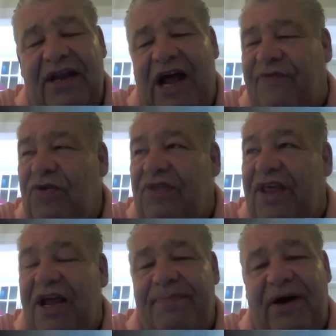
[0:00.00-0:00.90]
Now, if you
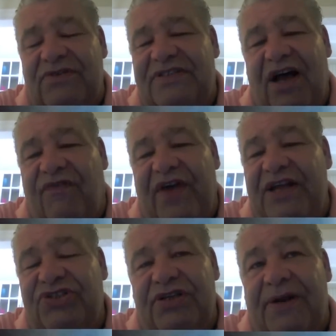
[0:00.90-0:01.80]
think about
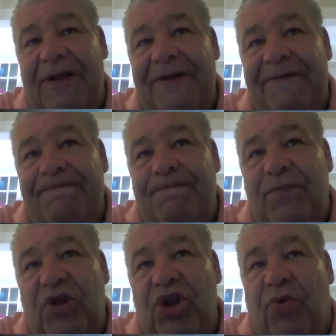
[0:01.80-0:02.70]
salvation,
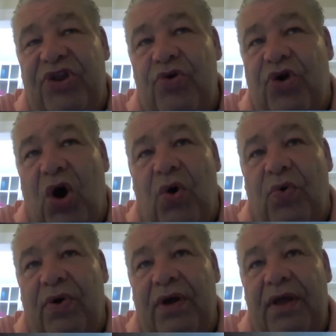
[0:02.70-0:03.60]
you know, when you
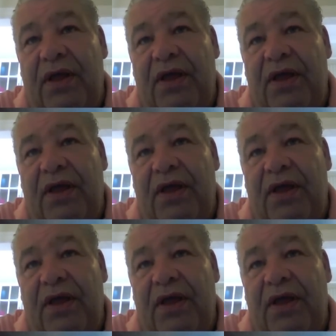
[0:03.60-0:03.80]
go